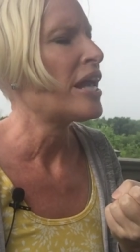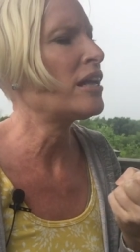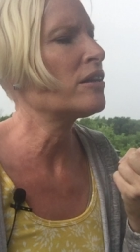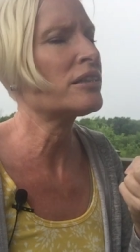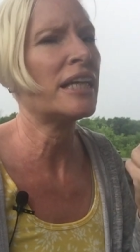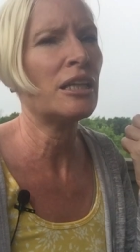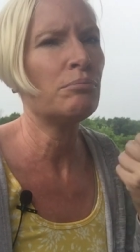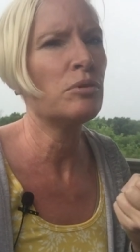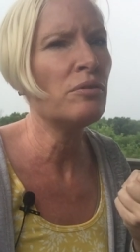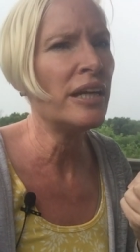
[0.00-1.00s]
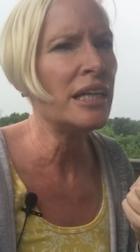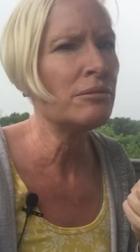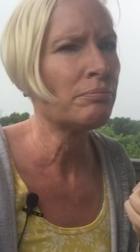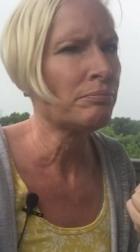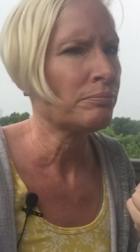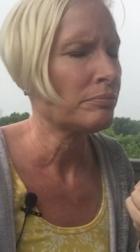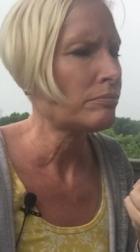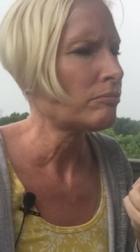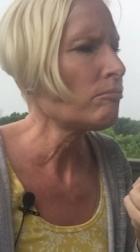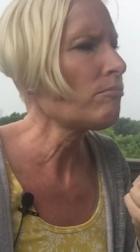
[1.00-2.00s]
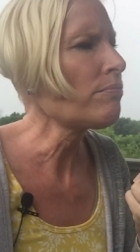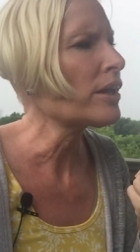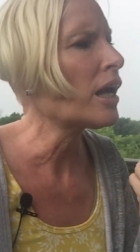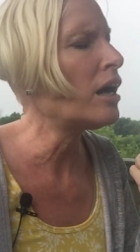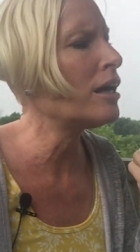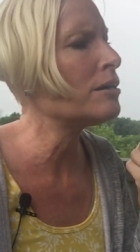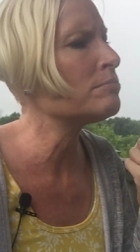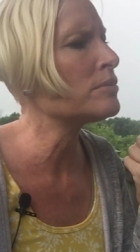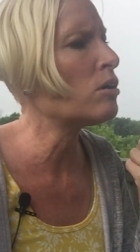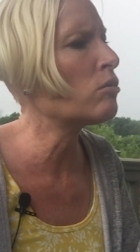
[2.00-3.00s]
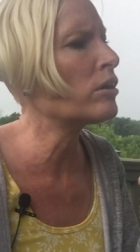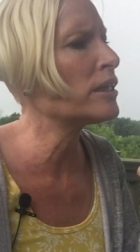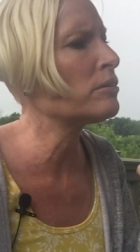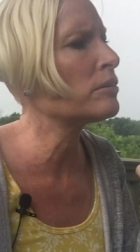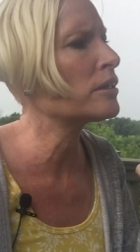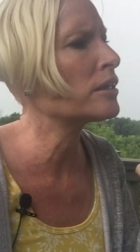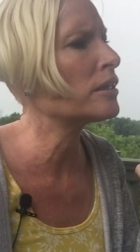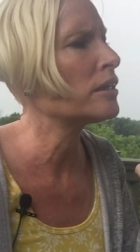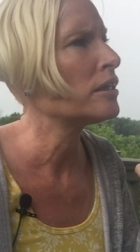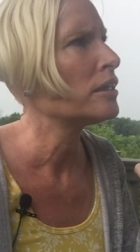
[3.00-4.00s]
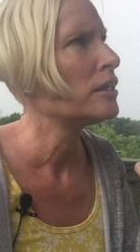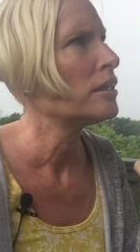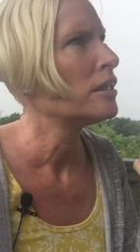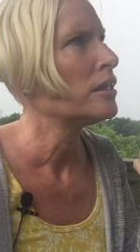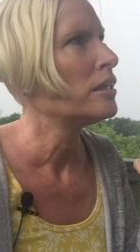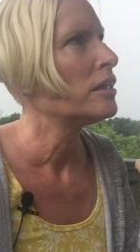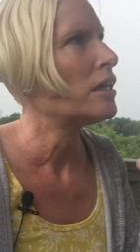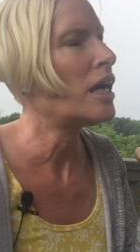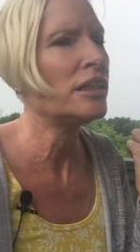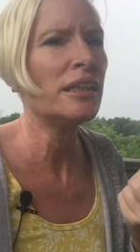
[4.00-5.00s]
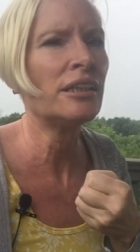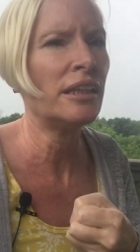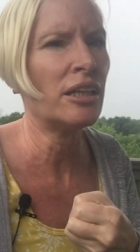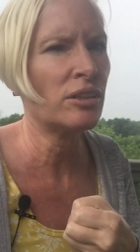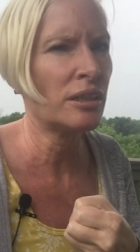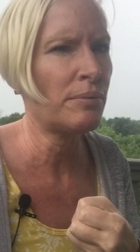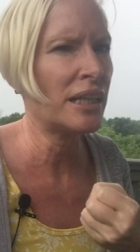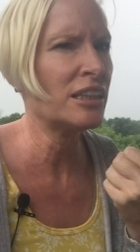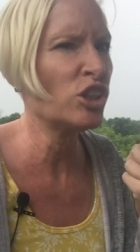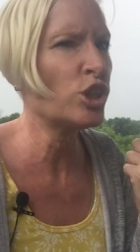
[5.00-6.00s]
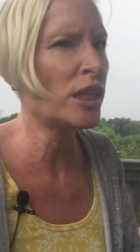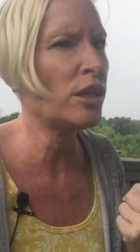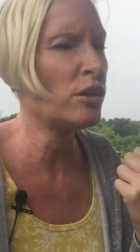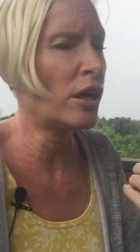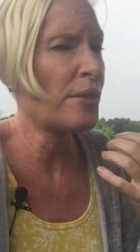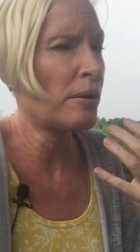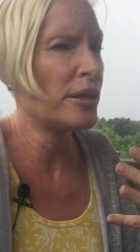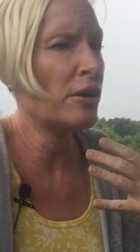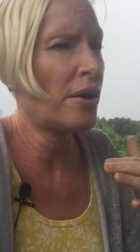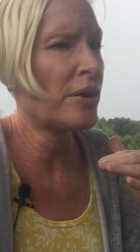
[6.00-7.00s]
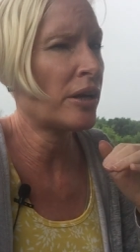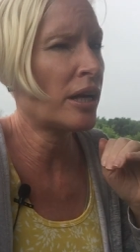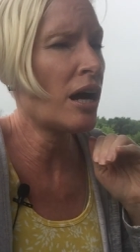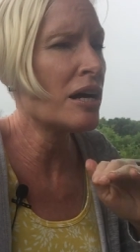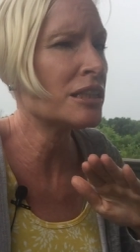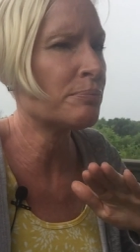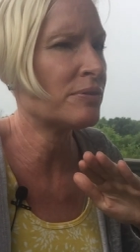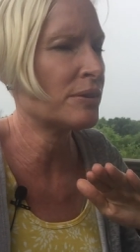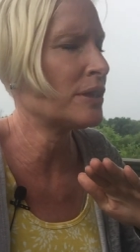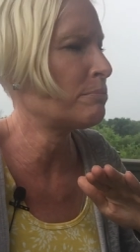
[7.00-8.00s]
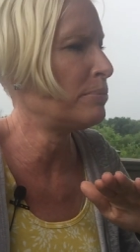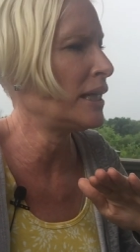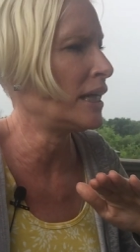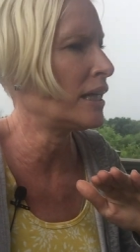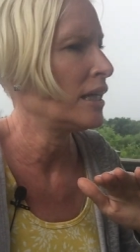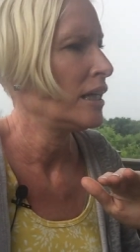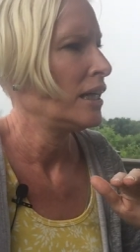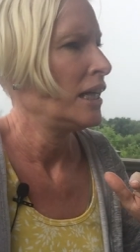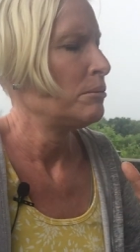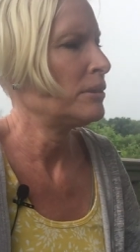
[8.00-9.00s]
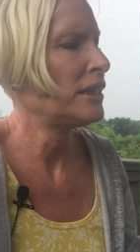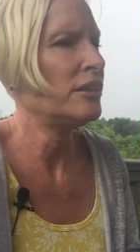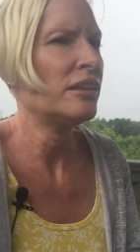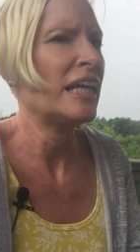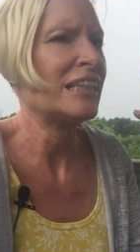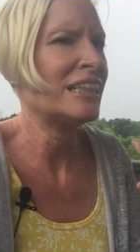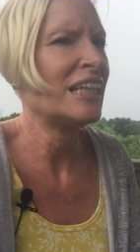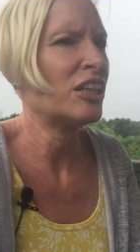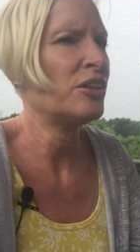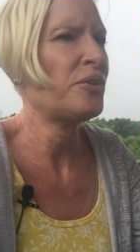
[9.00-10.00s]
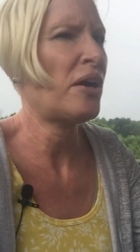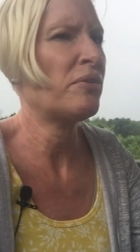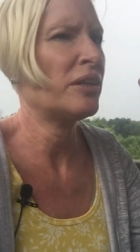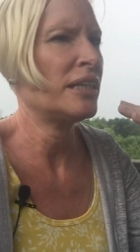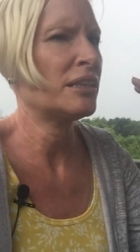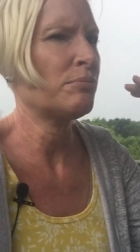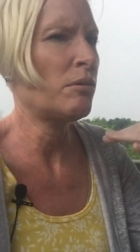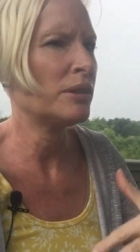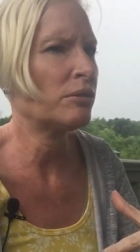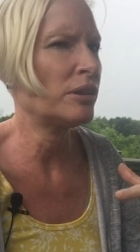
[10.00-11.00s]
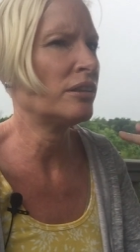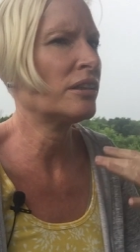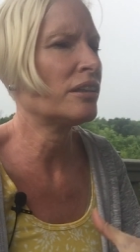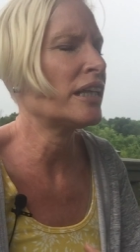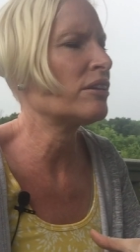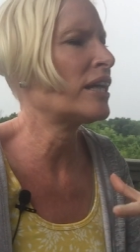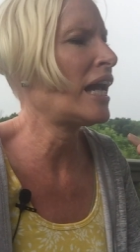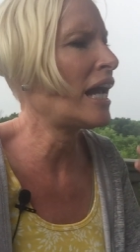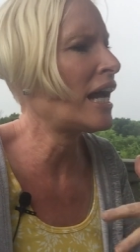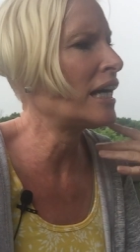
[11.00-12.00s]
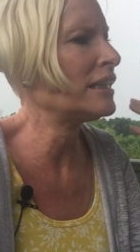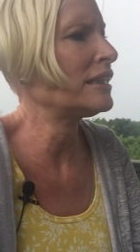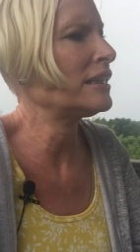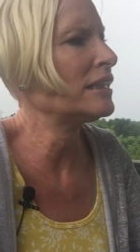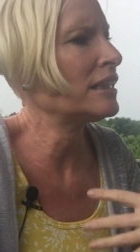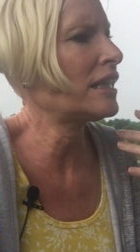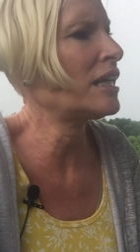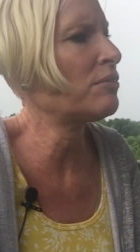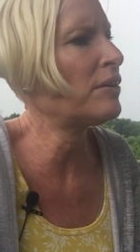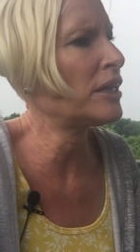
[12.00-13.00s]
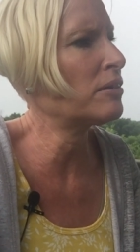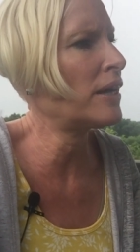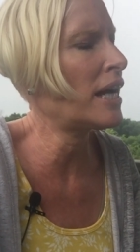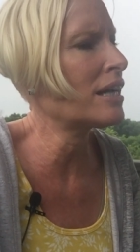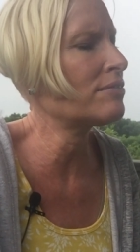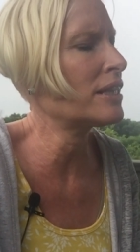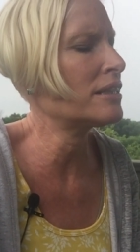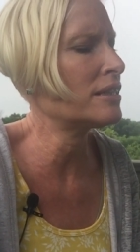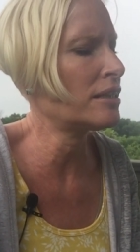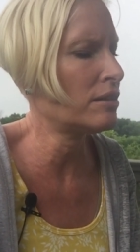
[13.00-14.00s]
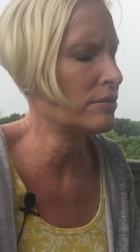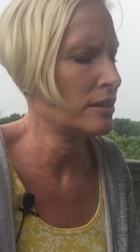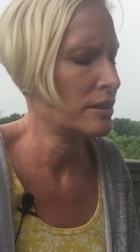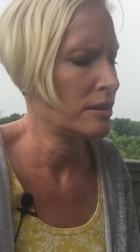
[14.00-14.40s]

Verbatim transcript: and it looks like in a movie, um, or you were auditioning or something, because it looks like you're on the you're on the cusp of something big, but then you're like sick, or you have one of these moments where you're just like you can't kind of fight your way out of it and stuff.